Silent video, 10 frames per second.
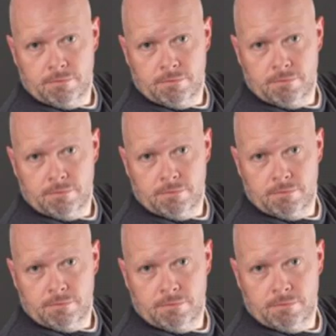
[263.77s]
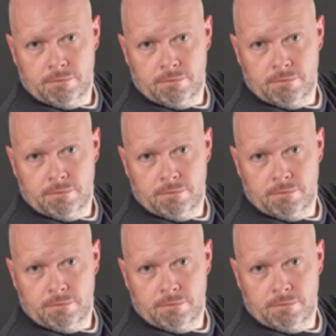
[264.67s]

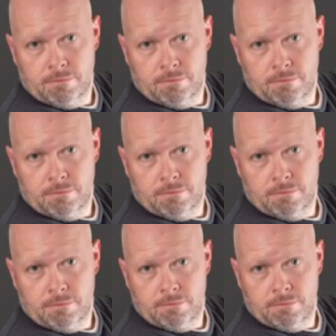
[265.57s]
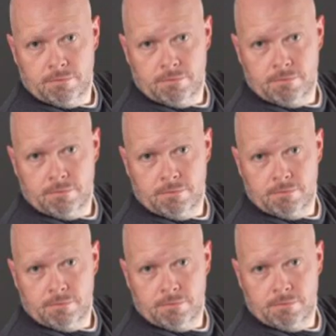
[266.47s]

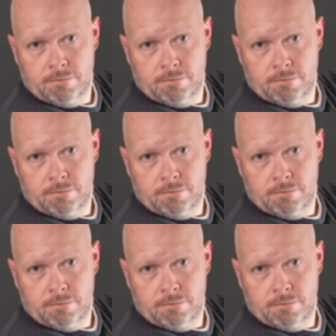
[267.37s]
No words are spoken by the person on screen.